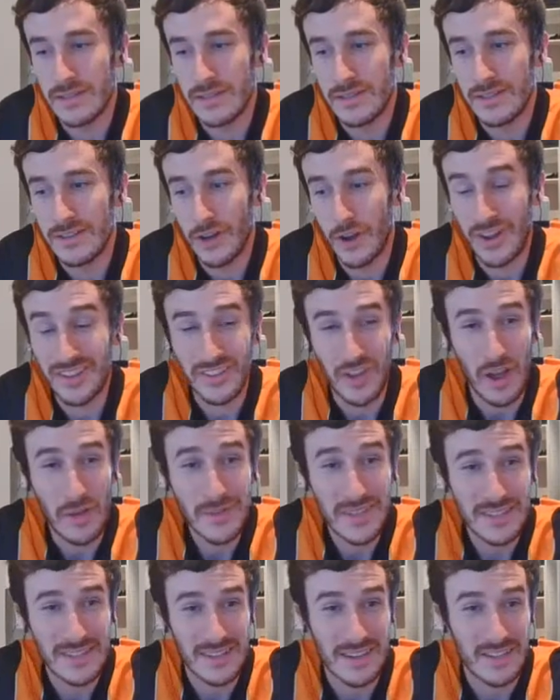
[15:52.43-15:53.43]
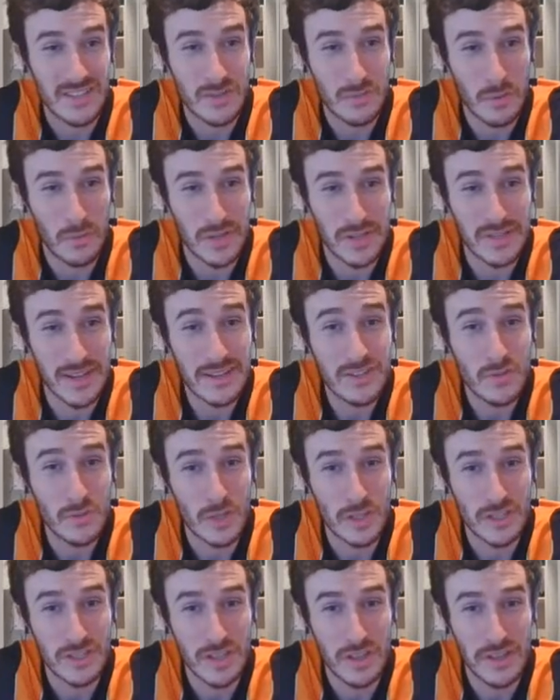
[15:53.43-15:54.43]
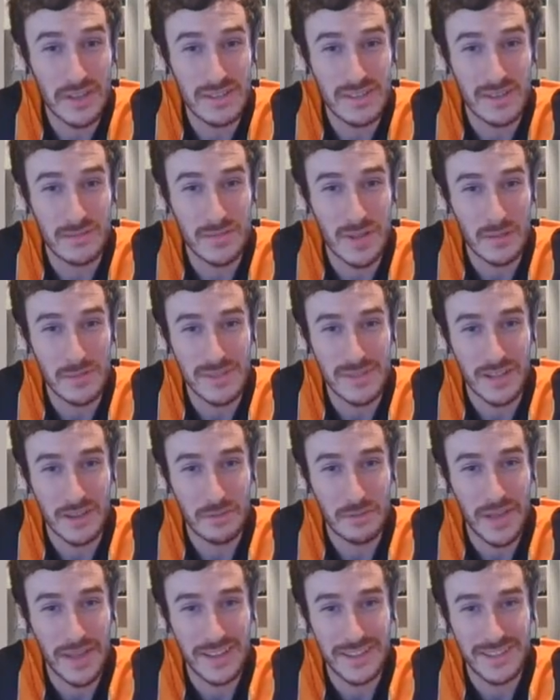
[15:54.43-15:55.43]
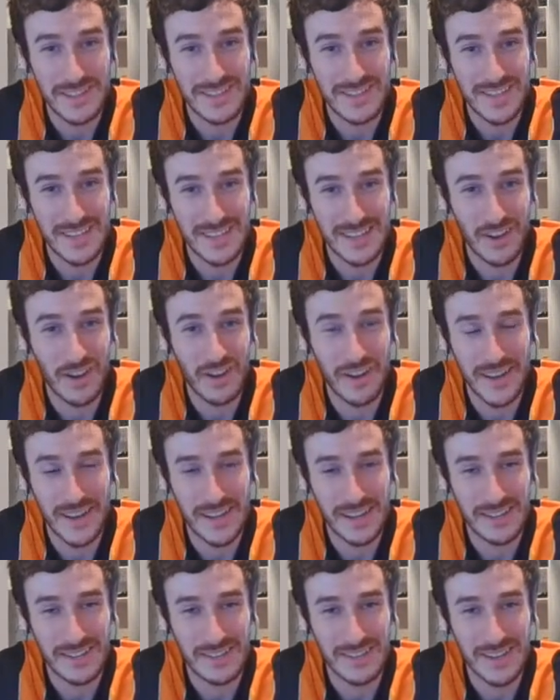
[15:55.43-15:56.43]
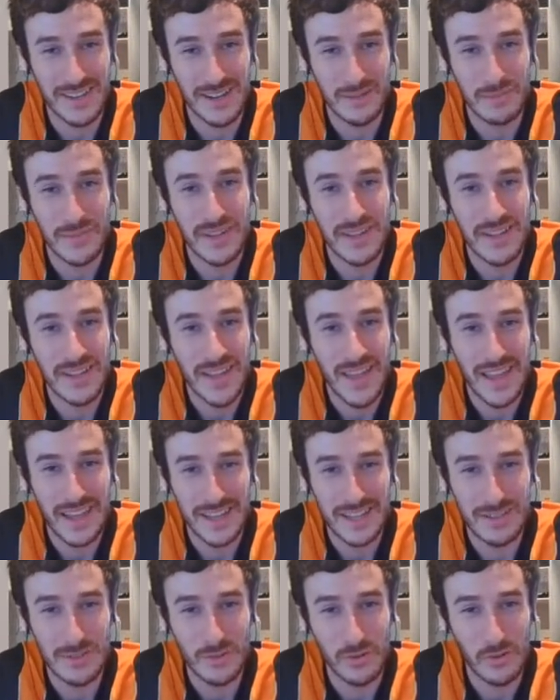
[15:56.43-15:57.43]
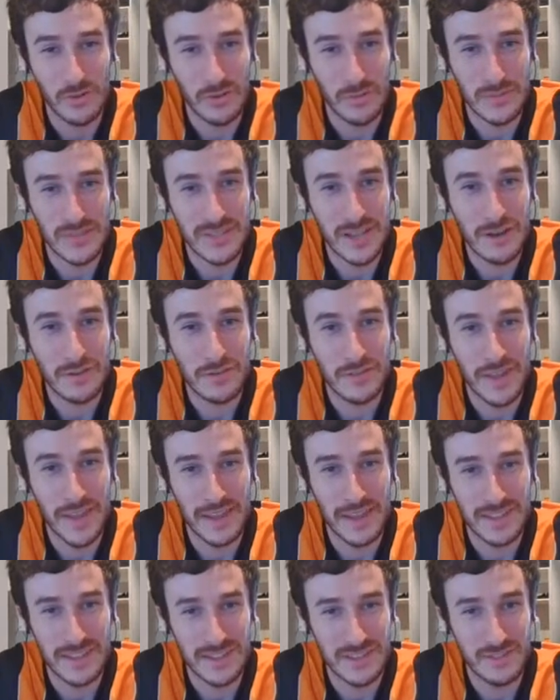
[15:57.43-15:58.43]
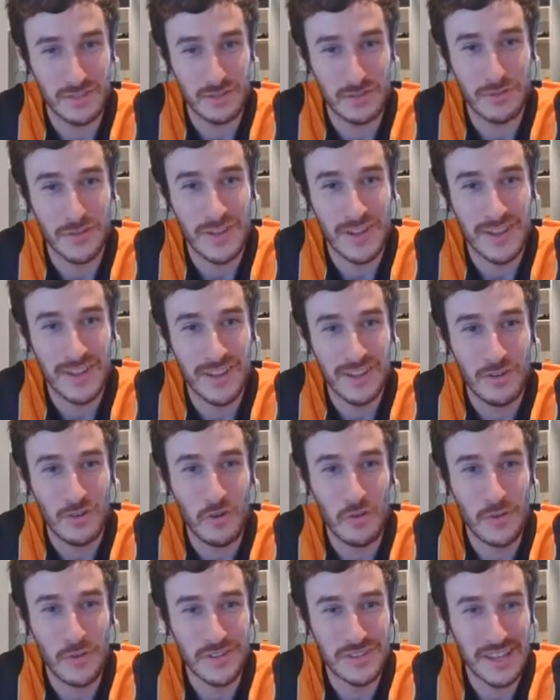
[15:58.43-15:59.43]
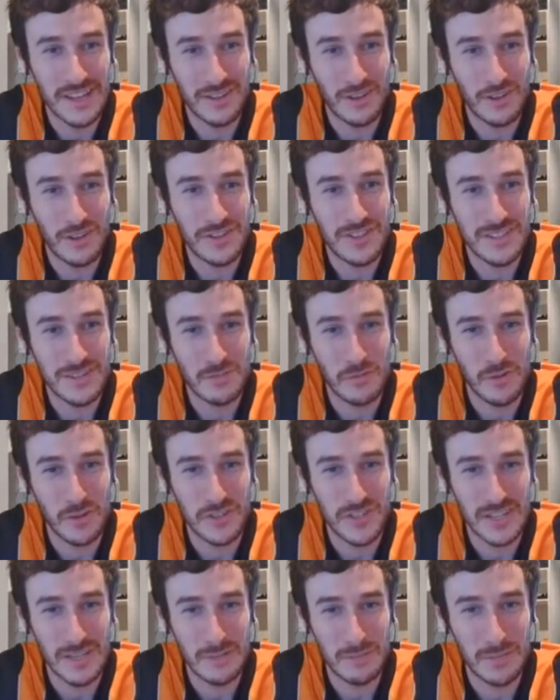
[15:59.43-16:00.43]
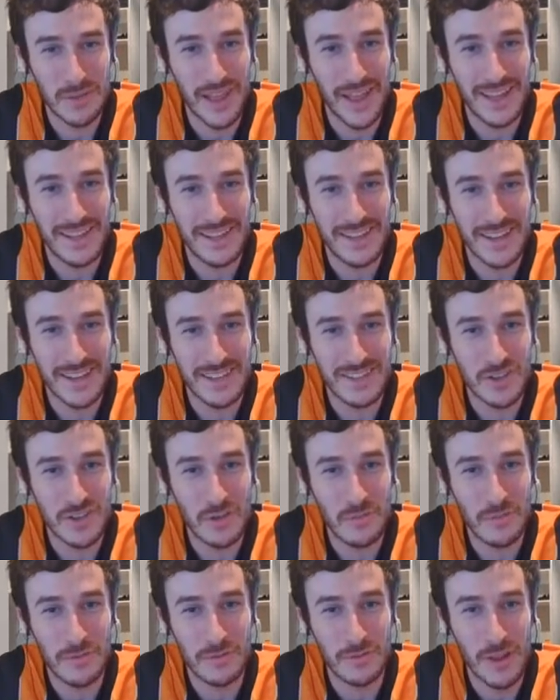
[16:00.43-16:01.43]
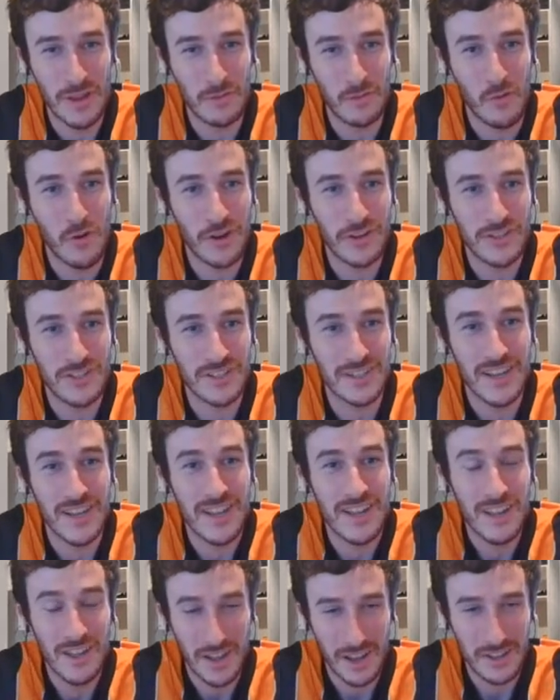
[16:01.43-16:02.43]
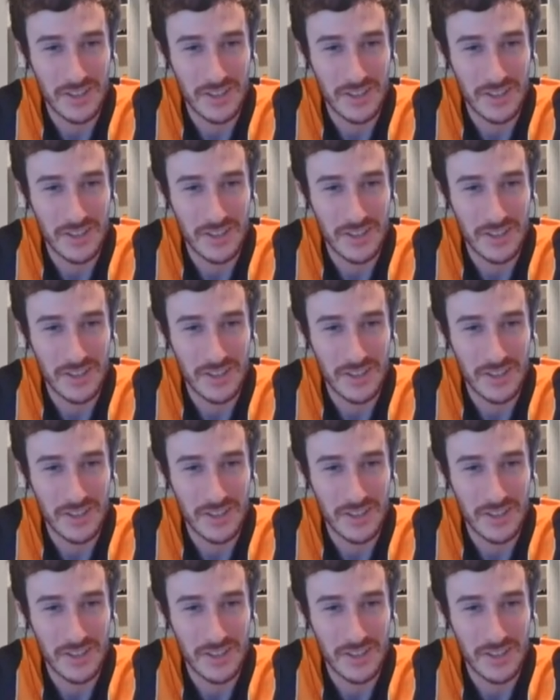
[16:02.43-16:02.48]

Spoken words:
at times that's actually probably a detriment because I think sometimes the other players just think, oh, he can do it all himself. And they could sort of almost get lost in watching him play and stop and watch. And I